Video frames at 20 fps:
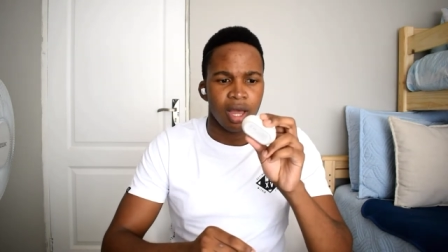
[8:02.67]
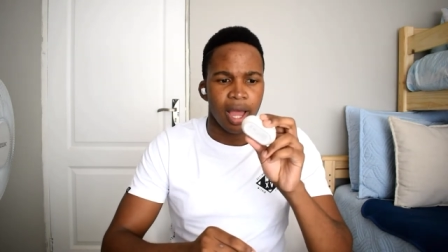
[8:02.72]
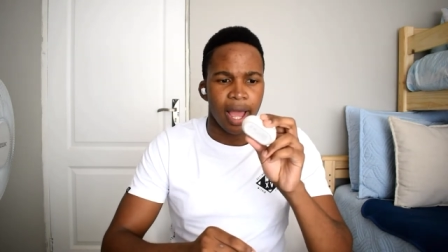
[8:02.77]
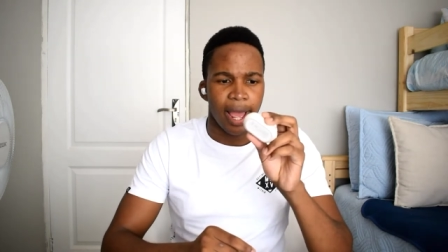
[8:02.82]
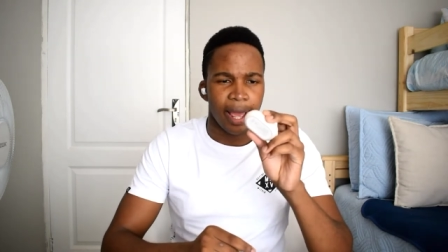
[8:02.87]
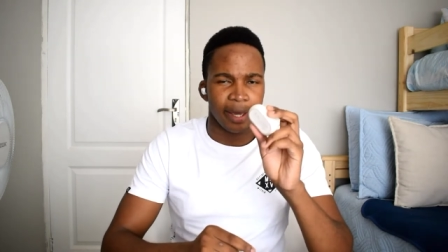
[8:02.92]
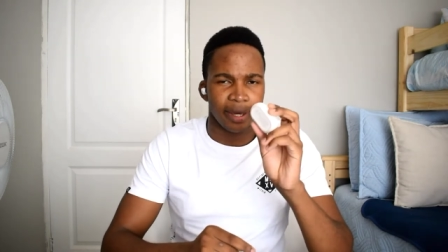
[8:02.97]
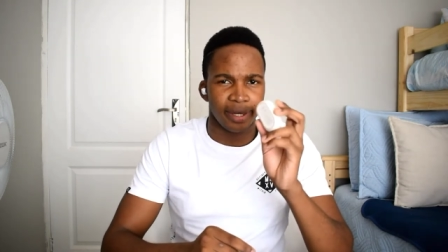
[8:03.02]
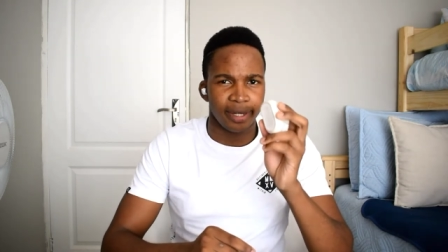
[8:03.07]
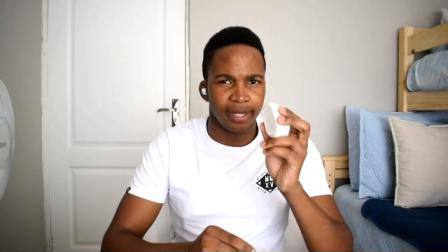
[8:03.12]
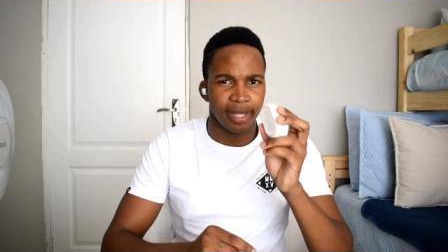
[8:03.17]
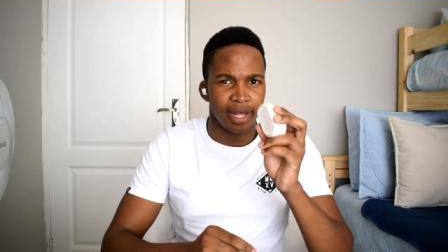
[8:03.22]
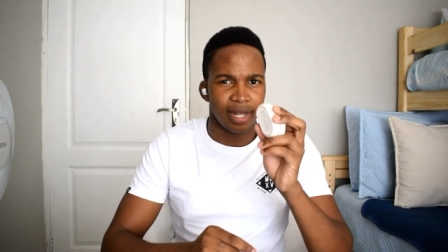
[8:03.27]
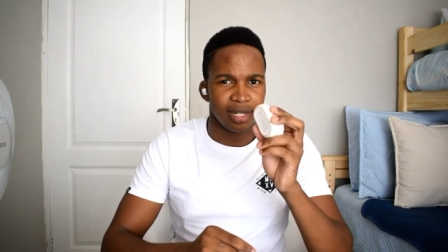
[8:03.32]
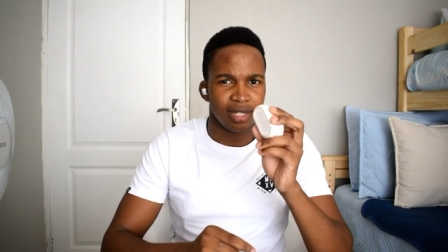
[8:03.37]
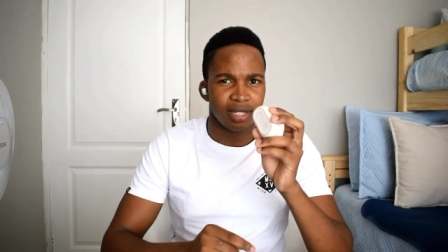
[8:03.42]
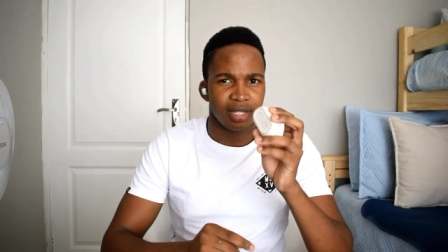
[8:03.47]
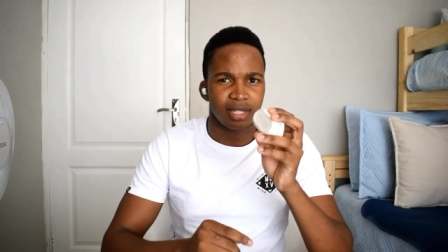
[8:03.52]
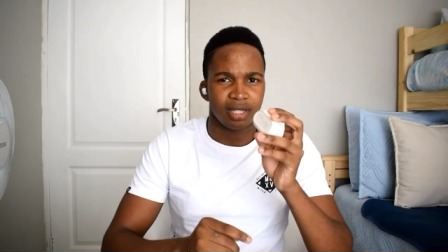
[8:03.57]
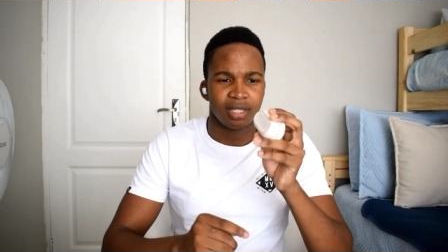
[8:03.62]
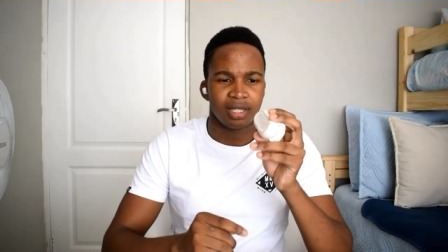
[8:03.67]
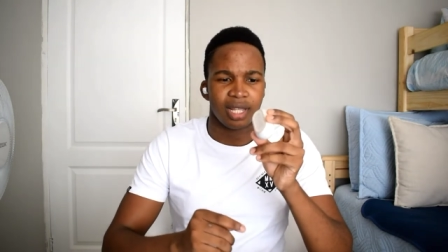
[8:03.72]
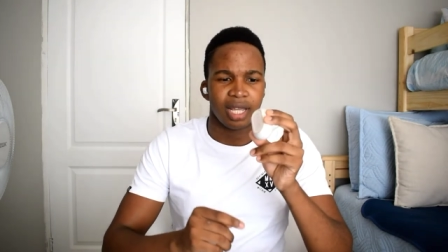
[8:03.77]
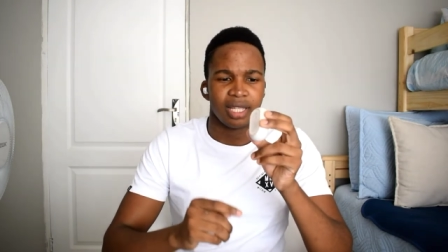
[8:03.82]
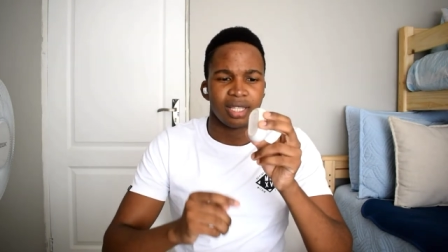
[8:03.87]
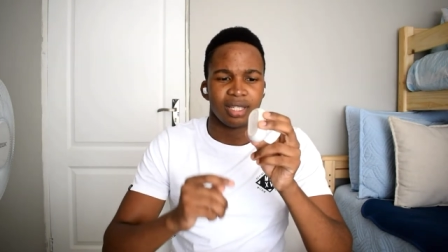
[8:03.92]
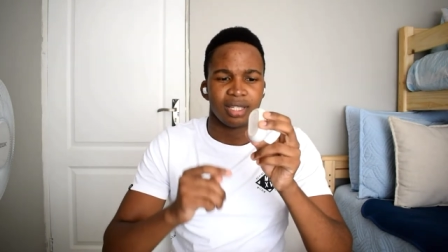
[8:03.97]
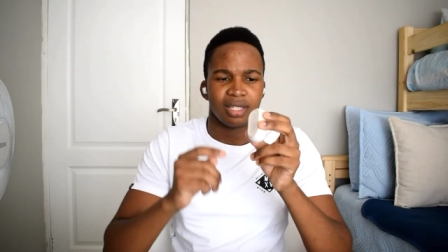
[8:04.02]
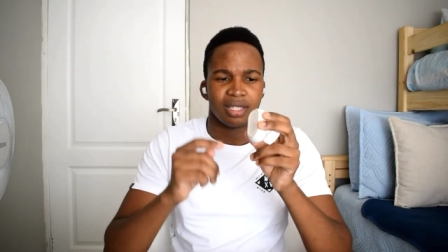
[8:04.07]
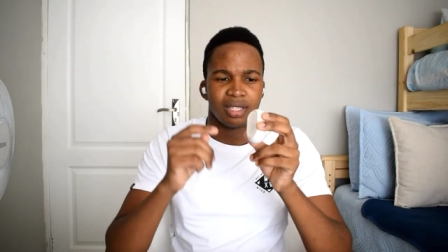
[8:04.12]
I realized
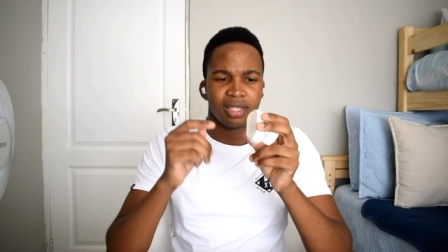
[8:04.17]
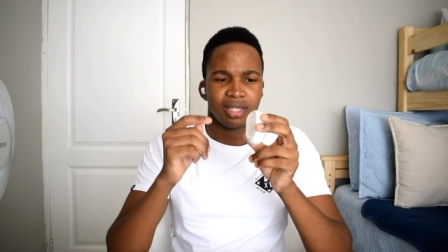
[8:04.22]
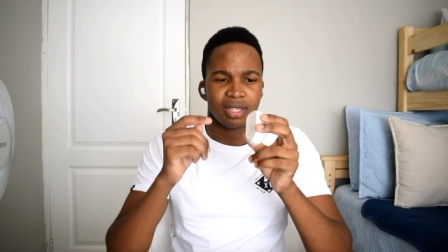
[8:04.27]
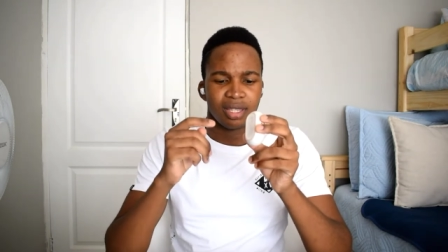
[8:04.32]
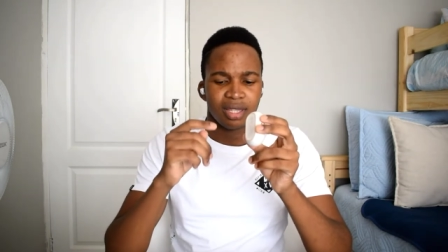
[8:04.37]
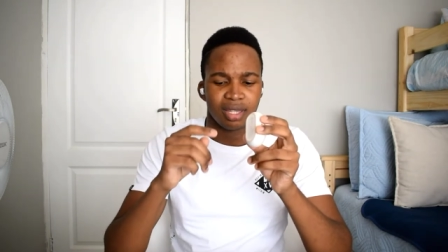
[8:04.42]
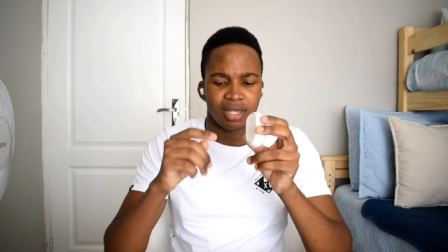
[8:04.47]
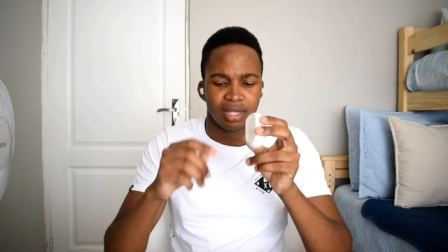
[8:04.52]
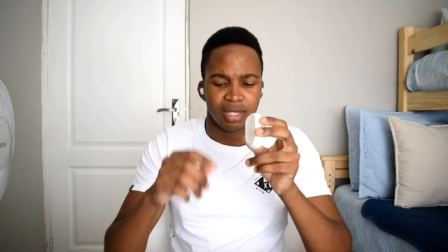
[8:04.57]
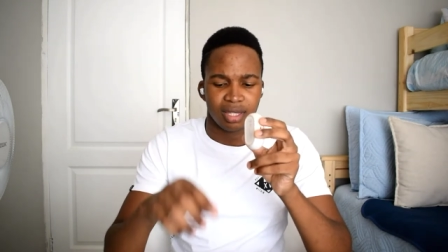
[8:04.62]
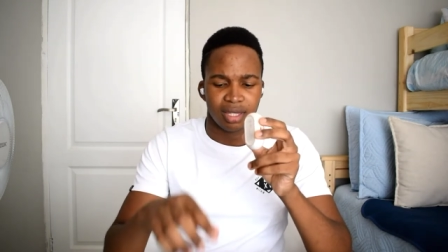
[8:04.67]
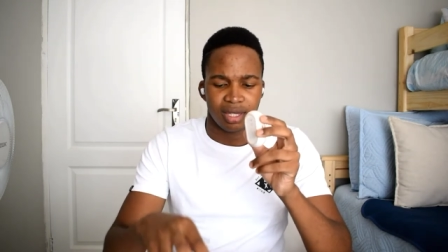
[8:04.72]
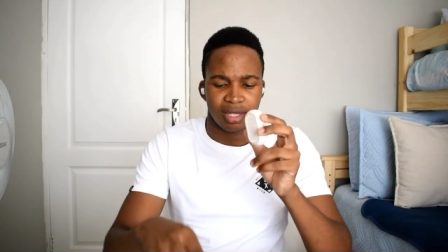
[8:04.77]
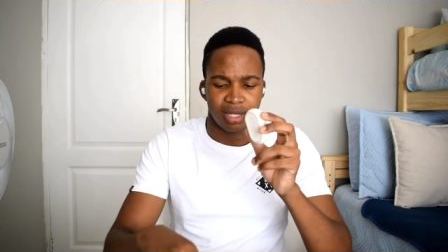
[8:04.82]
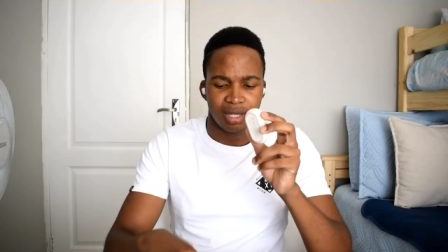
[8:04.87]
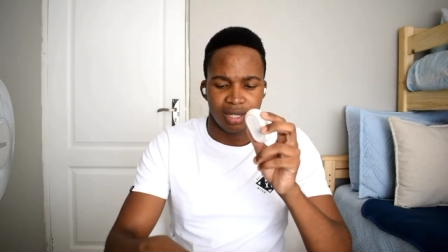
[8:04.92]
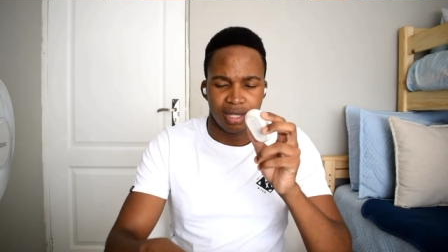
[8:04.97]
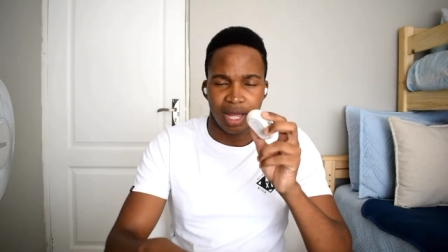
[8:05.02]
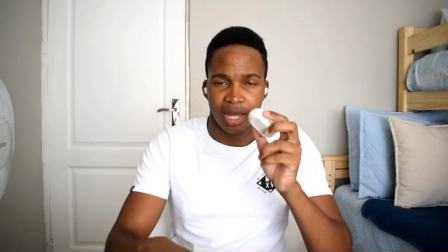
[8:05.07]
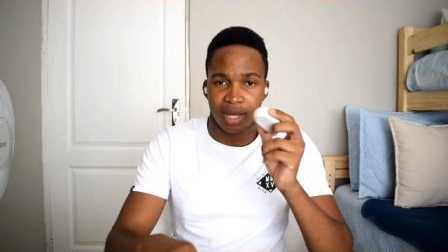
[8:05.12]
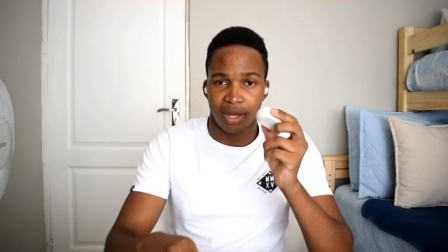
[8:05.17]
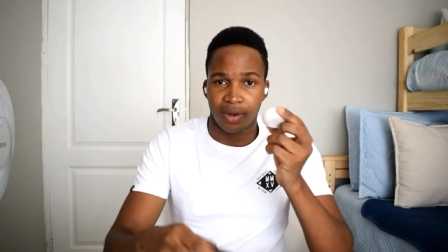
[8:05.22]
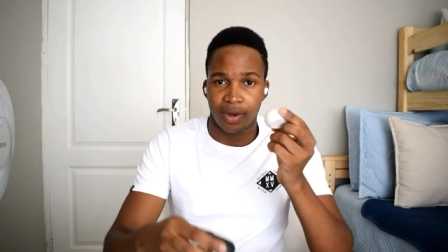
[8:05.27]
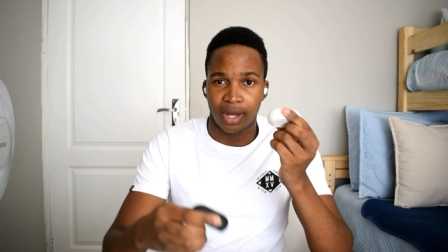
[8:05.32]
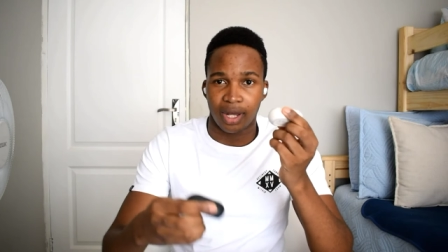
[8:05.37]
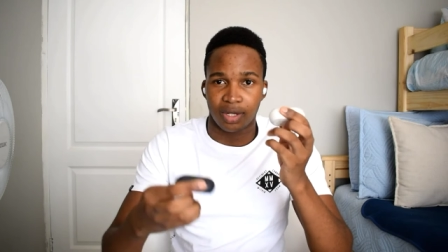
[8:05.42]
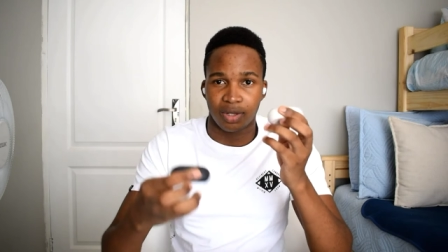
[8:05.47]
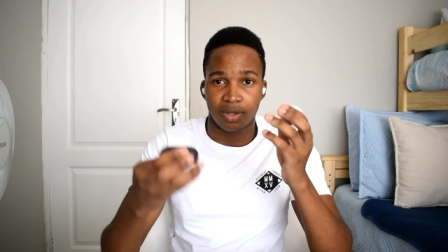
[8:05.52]
that like uh,